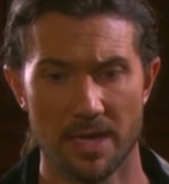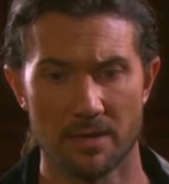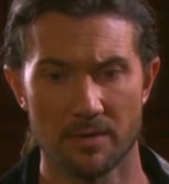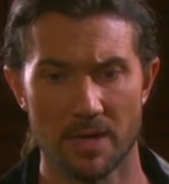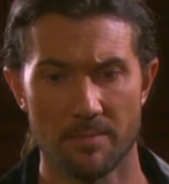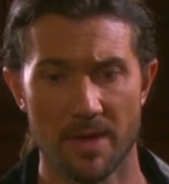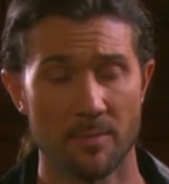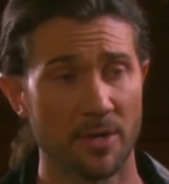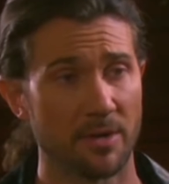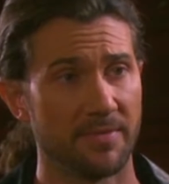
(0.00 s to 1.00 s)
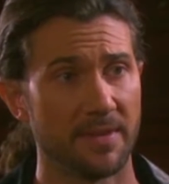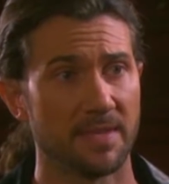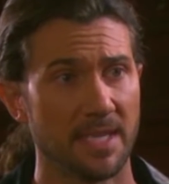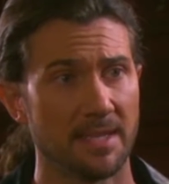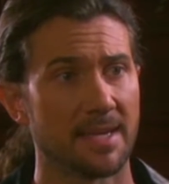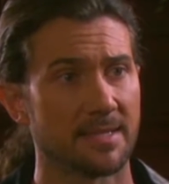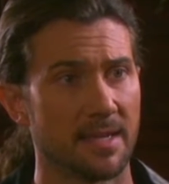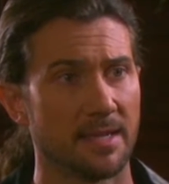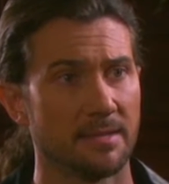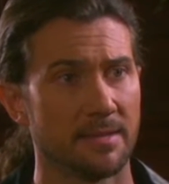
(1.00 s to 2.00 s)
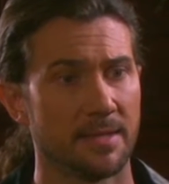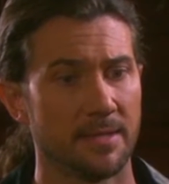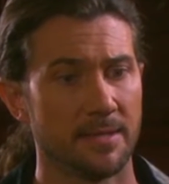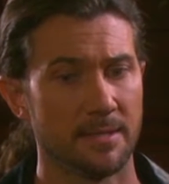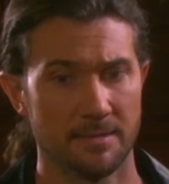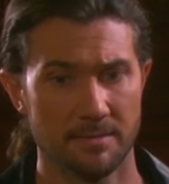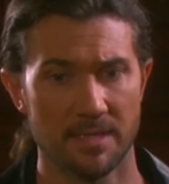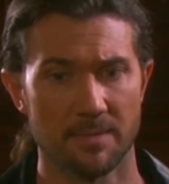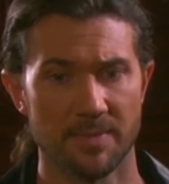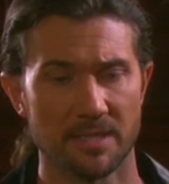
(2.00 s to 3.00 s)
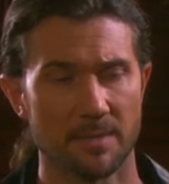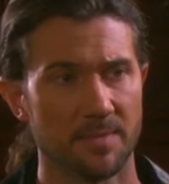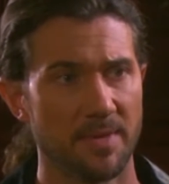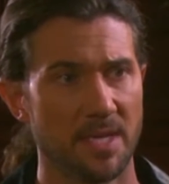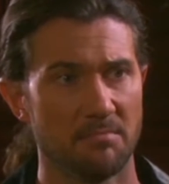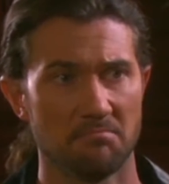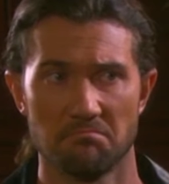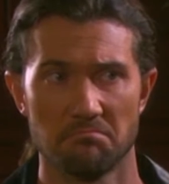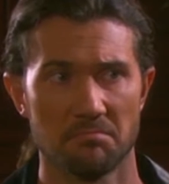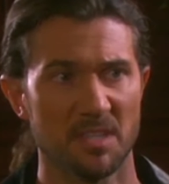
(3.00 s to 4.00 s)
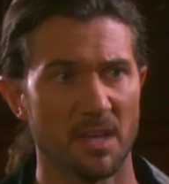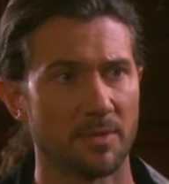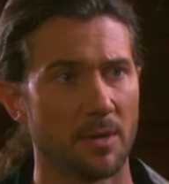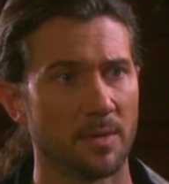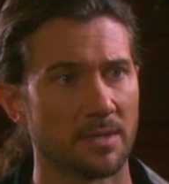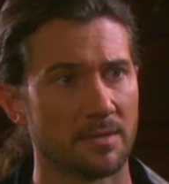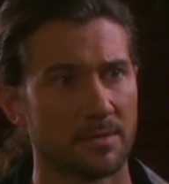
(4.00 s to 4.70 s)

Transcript: down around mile marker 15 last night. And he picked up speed, kept going.